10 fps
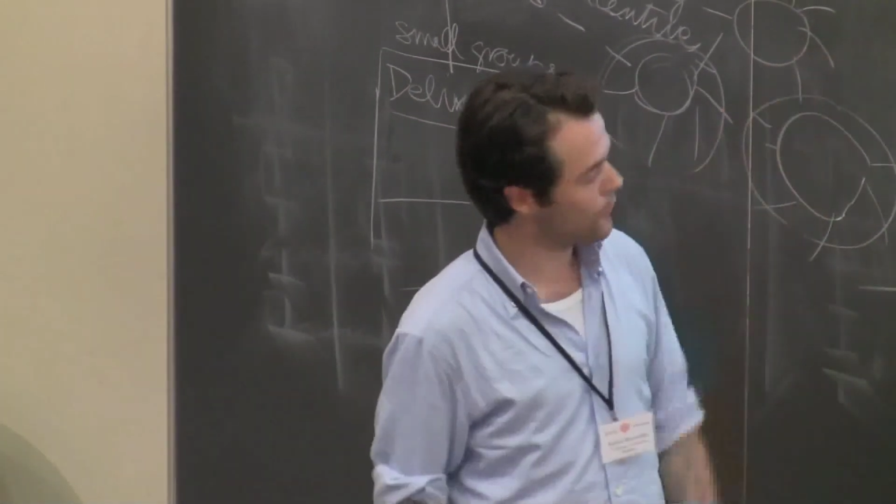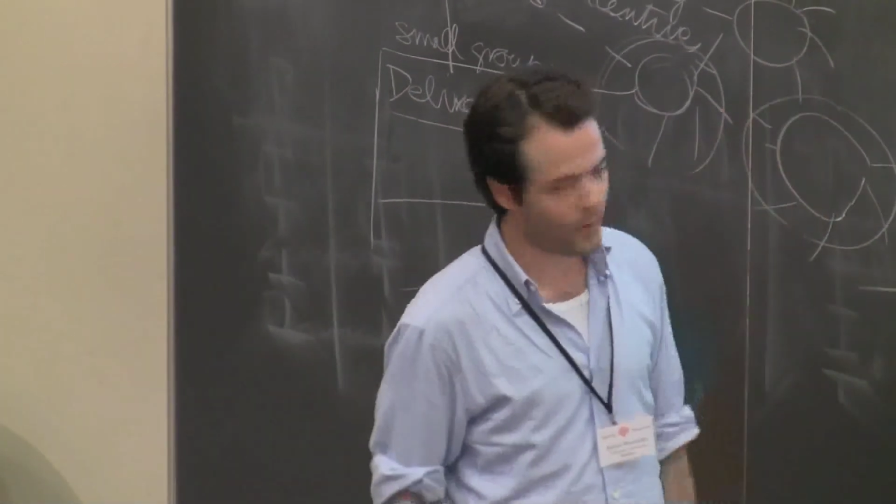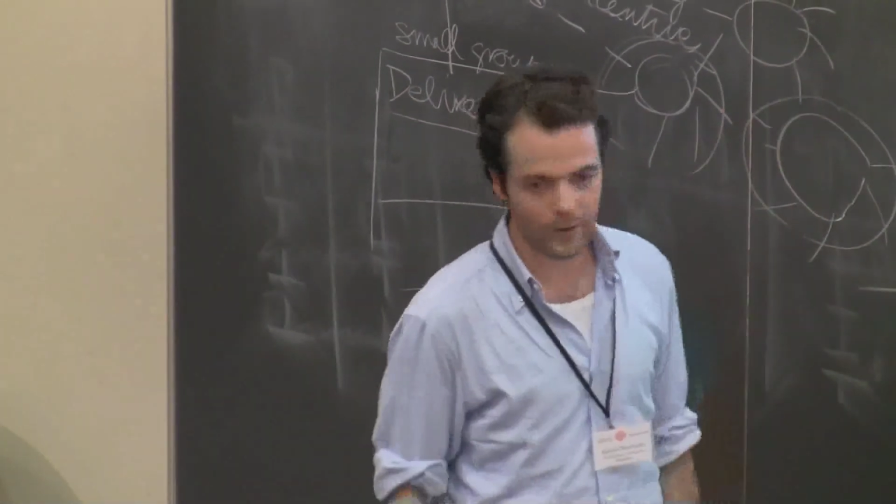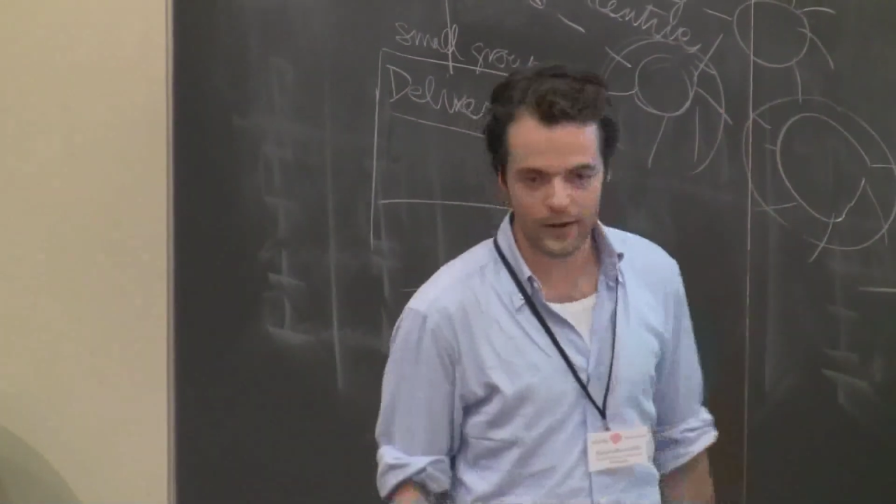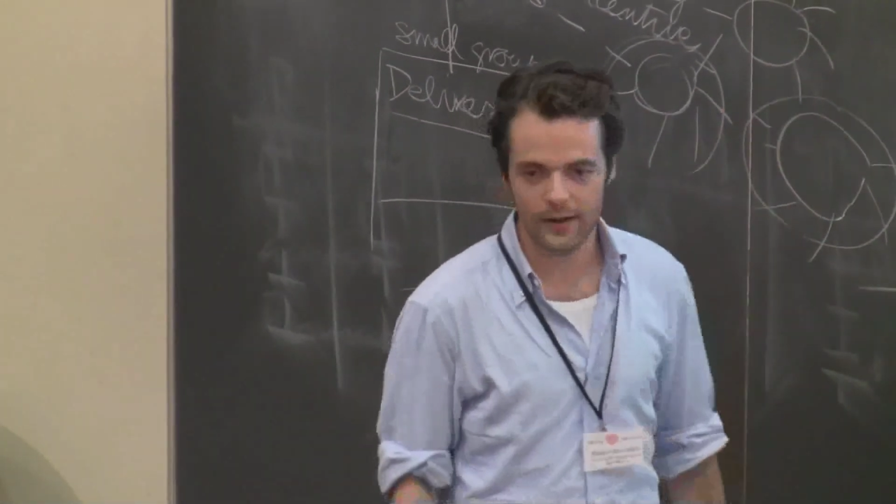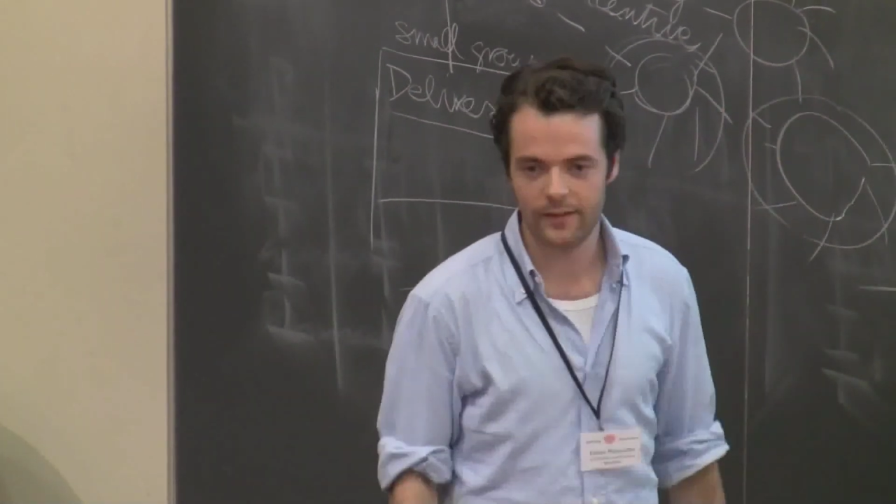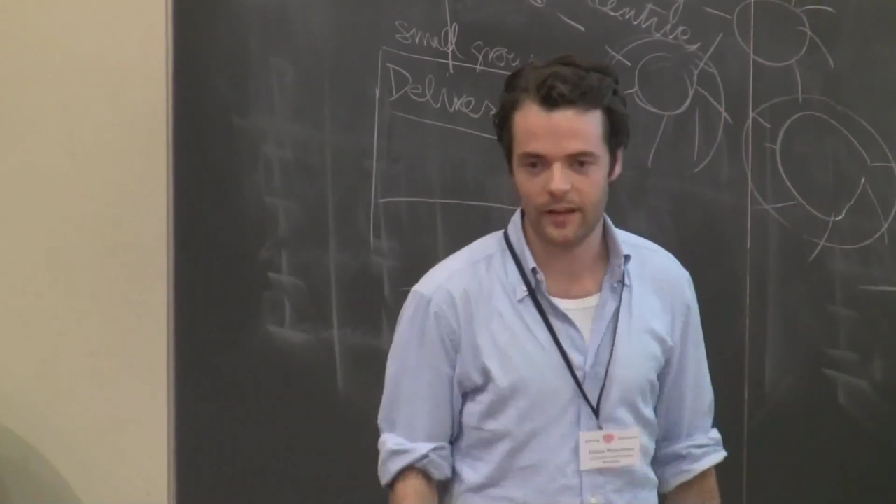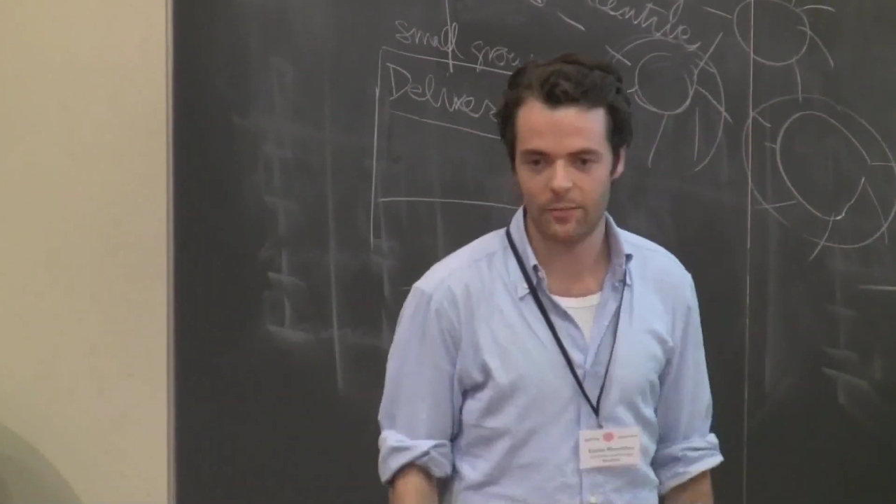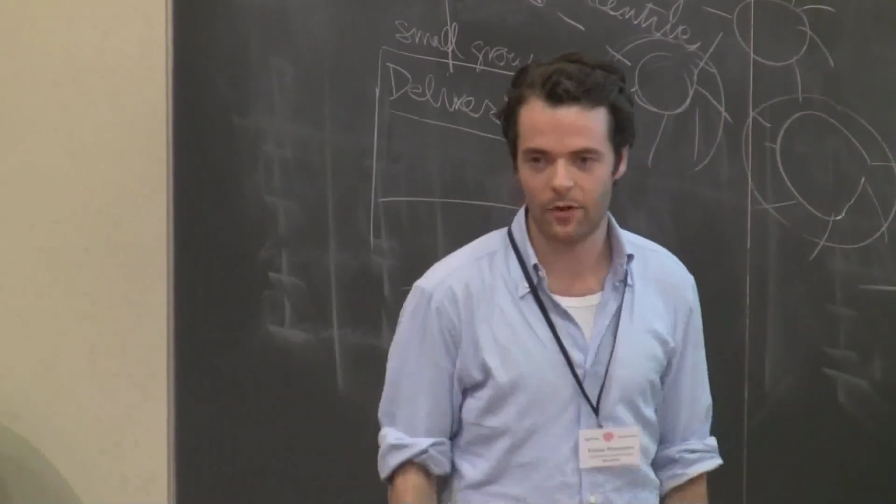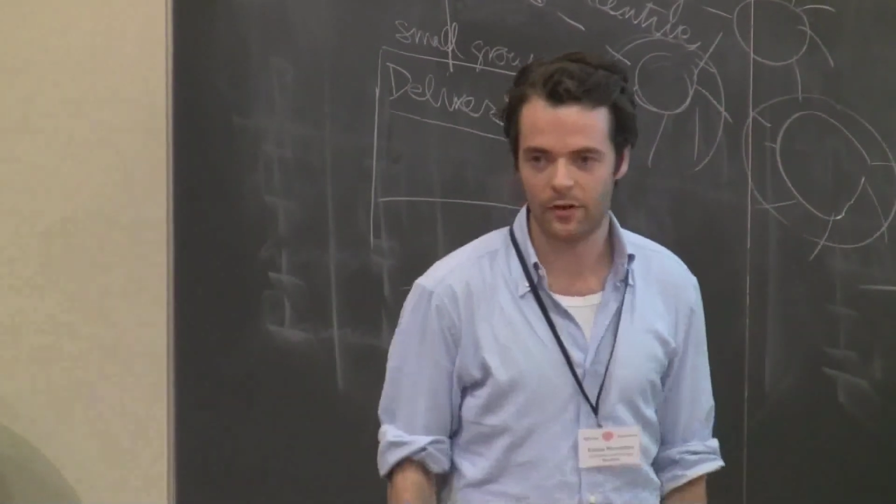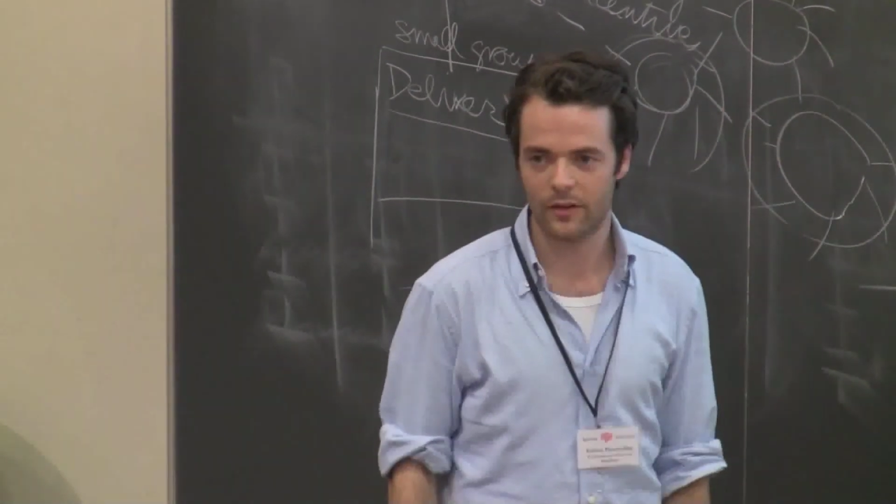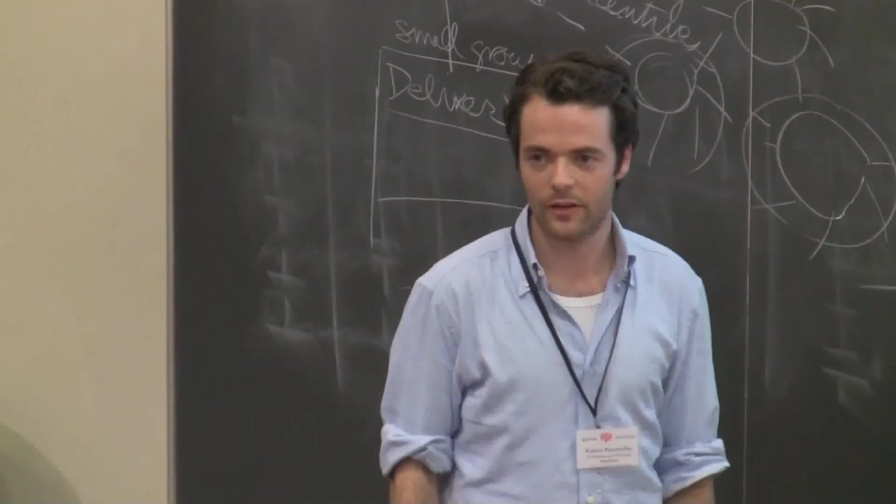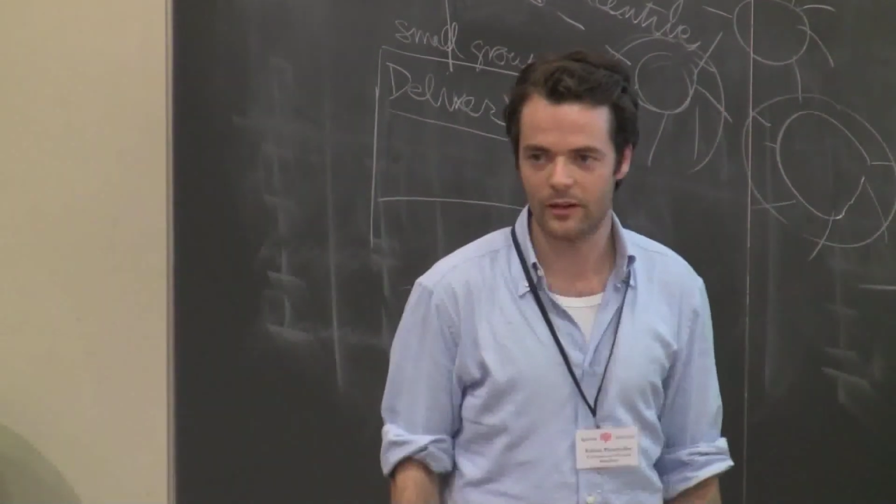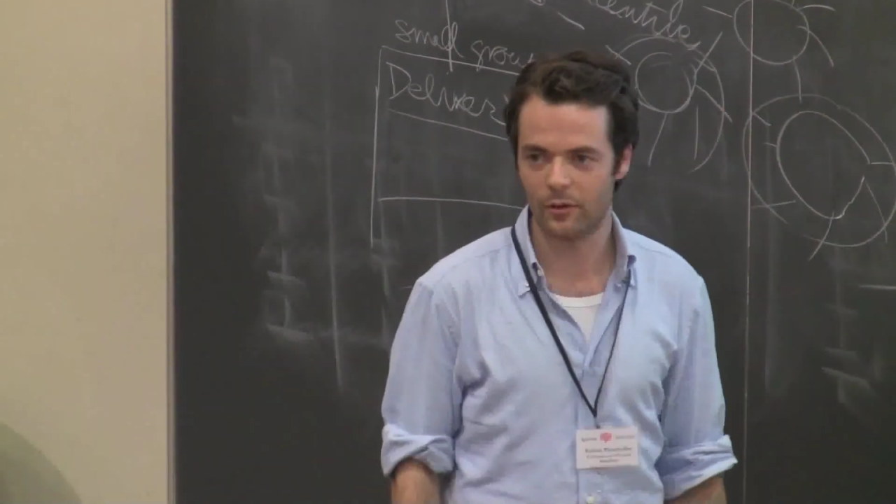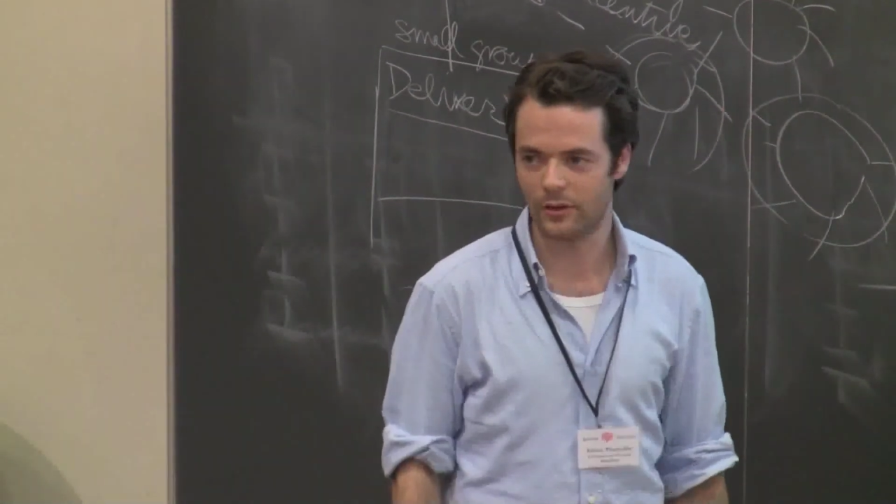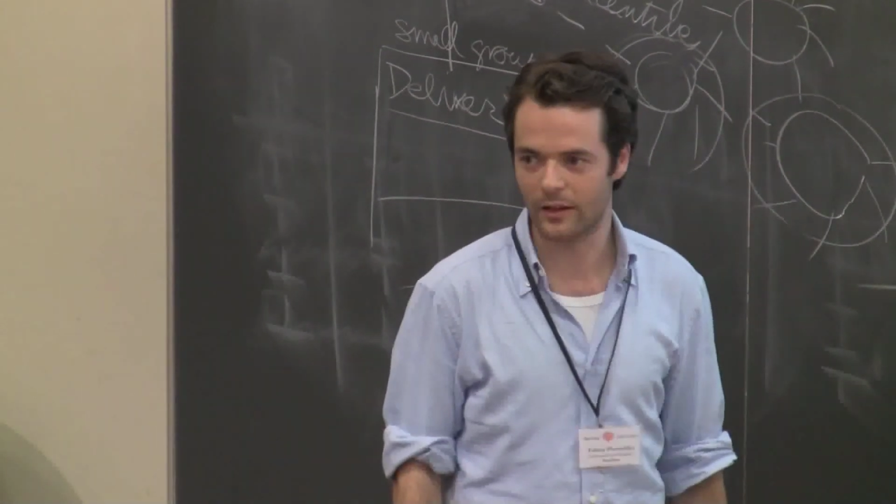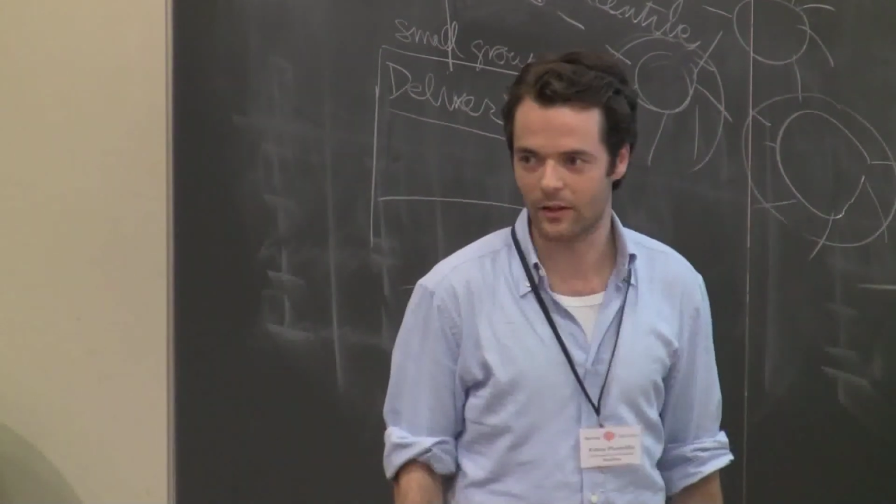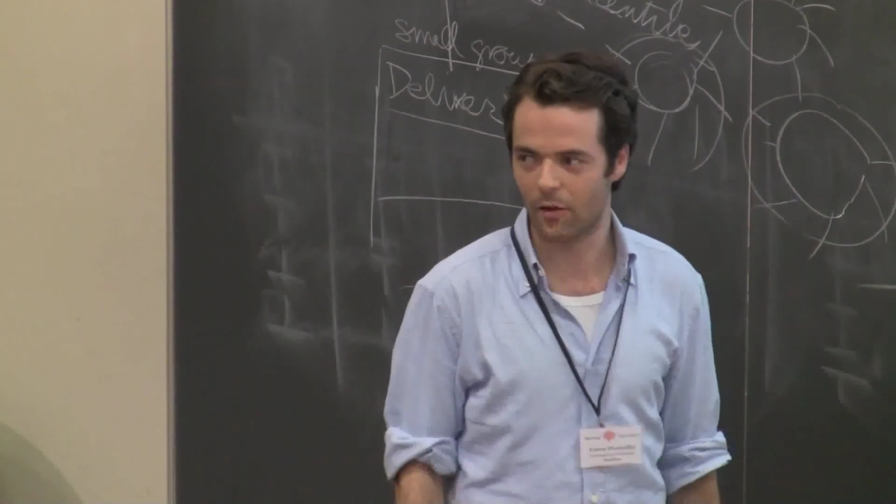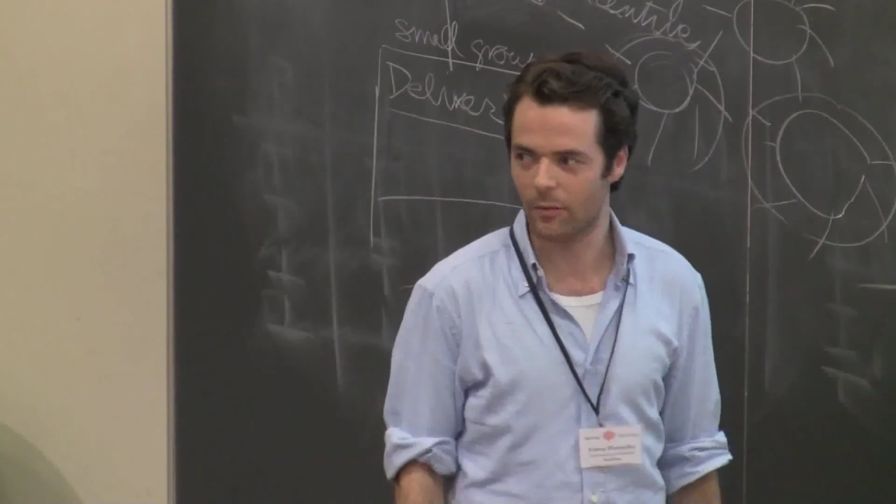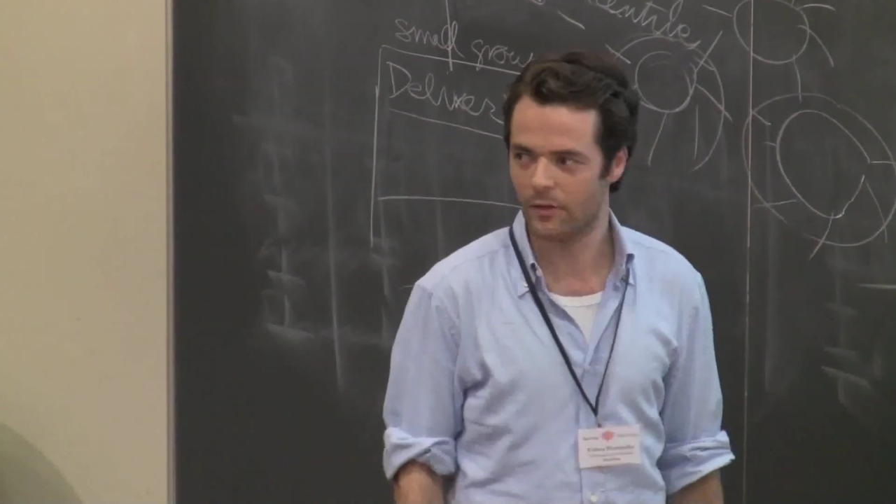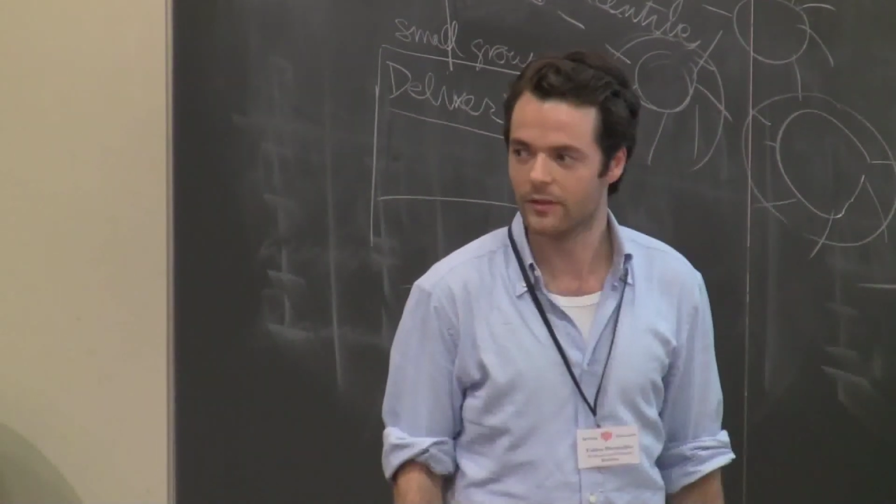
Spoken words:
Fabian@sandboxnetwork.com.